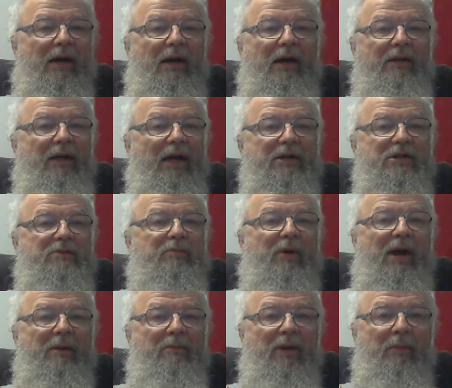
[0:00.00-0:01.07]
not just
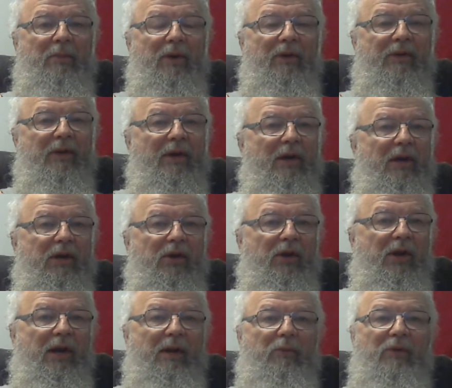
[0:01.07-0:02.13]
Prime members, you're
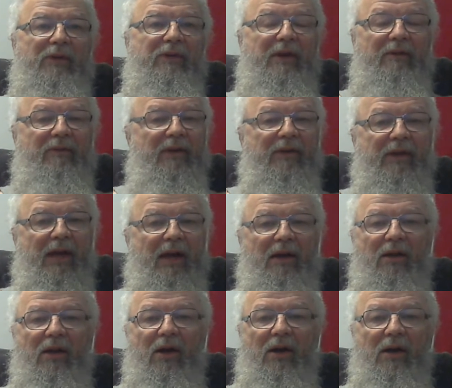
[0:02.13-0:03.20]
going to receive this
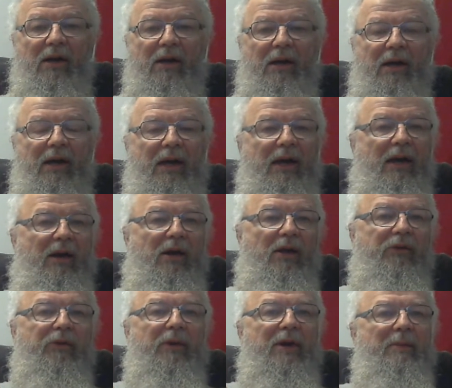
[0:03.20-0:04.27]
catalog, and
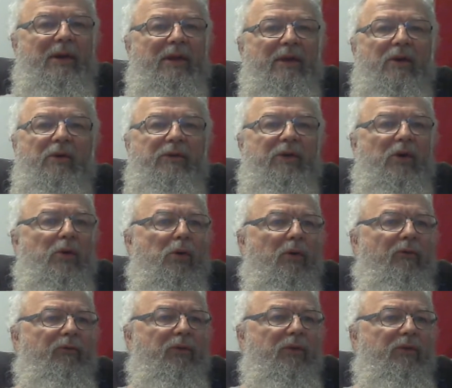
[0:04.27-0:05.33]
also anybody that goes into Whole
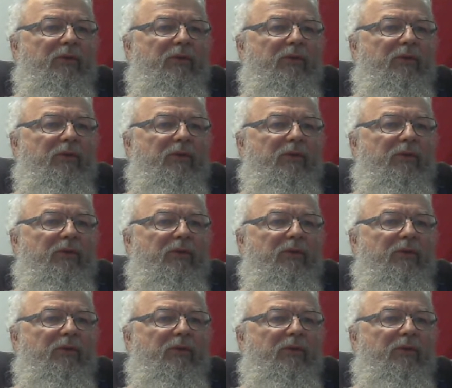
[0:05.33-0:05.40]
Foods